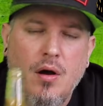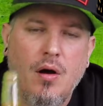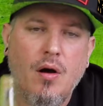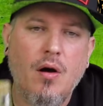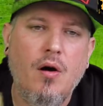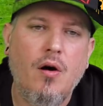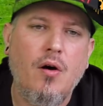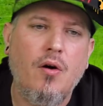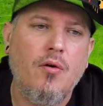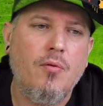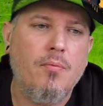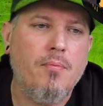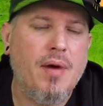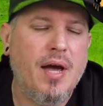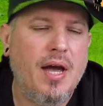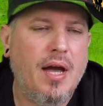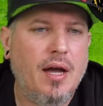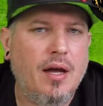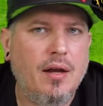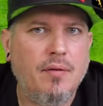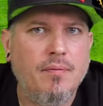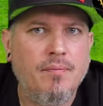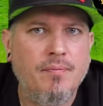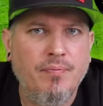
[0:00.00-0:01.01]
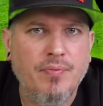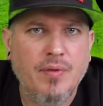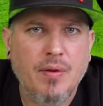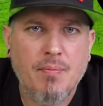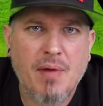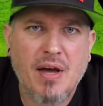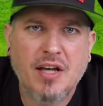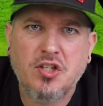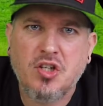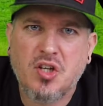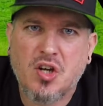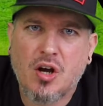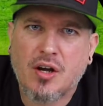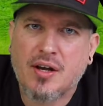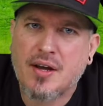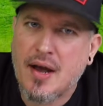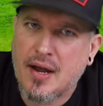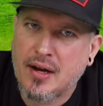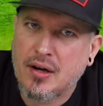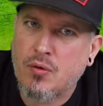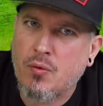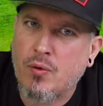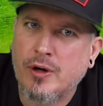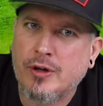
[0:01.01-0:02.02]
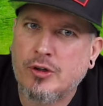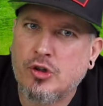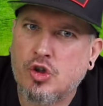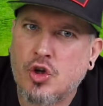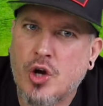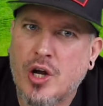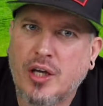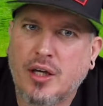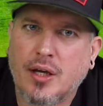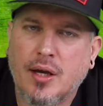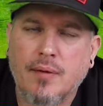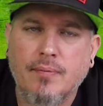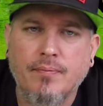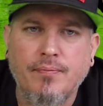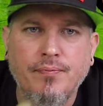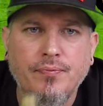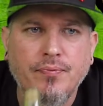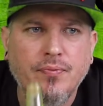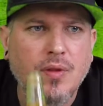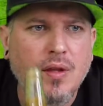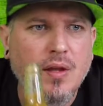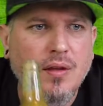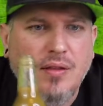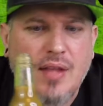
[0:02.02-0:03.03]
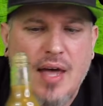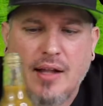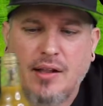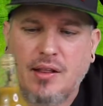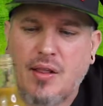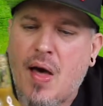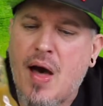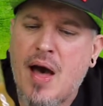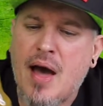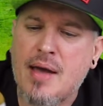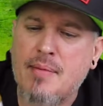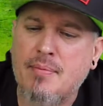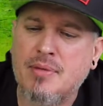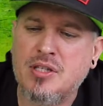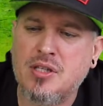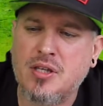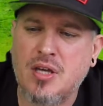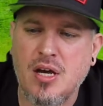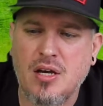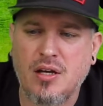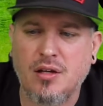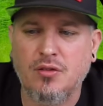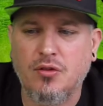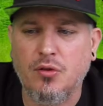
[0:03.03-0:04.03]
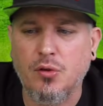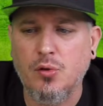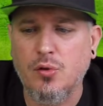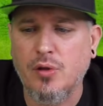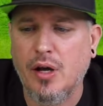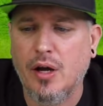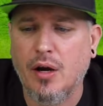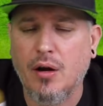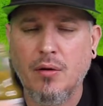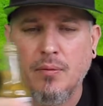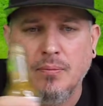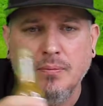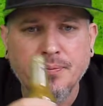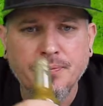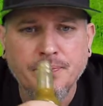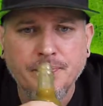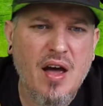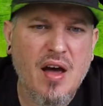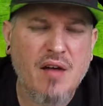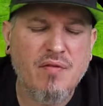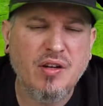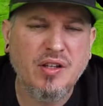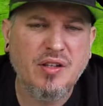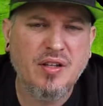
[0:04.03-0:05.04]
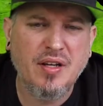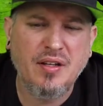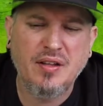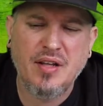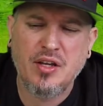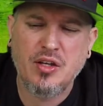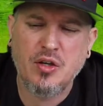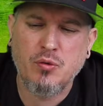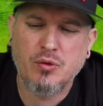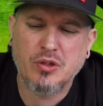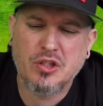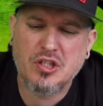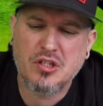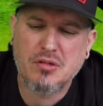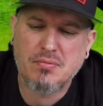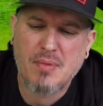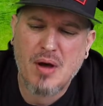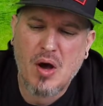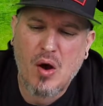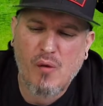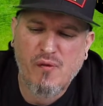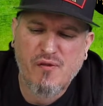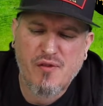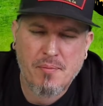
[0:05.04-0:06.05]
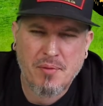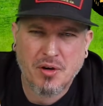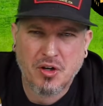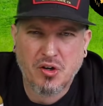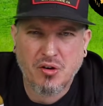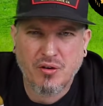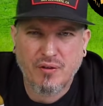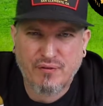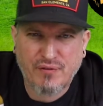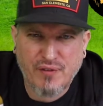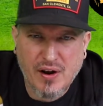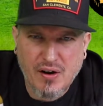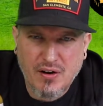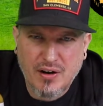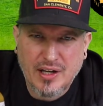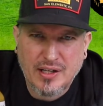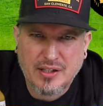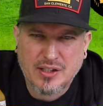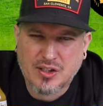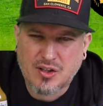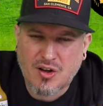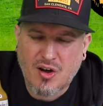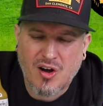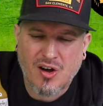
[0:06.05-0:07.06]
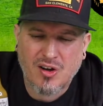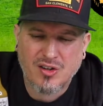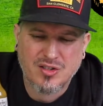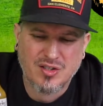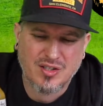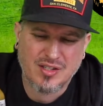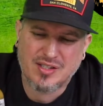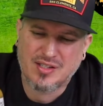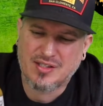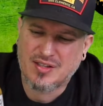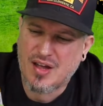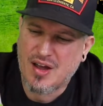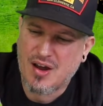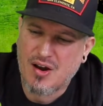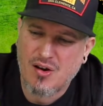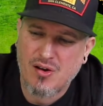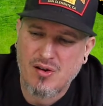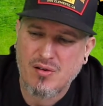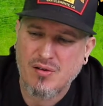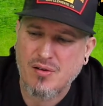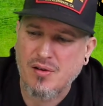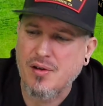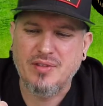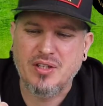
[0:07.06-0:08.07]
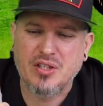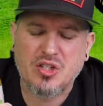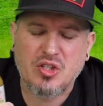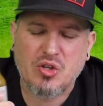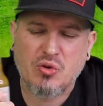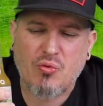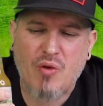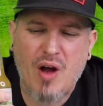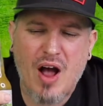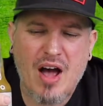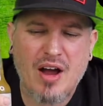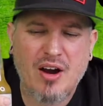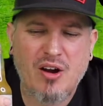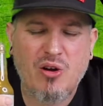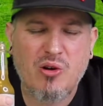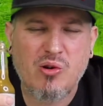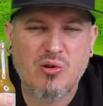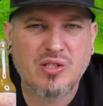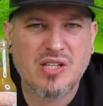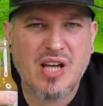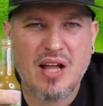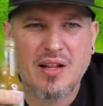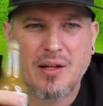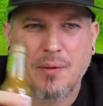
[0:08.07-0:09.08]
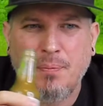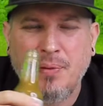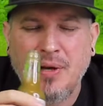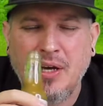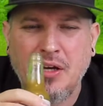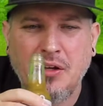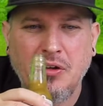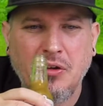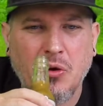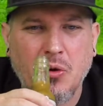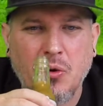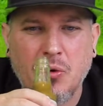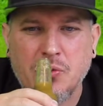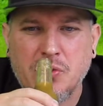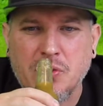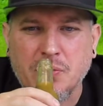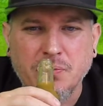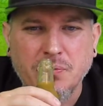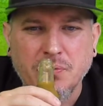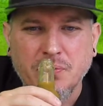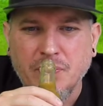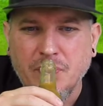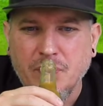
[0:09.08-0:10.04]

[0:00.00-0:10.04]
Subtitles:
Oh man, makes you kind of want to drink it. That lime is kicking through there. Everything that you would smell from a good verde sauce is there. The serranos, jalapenos.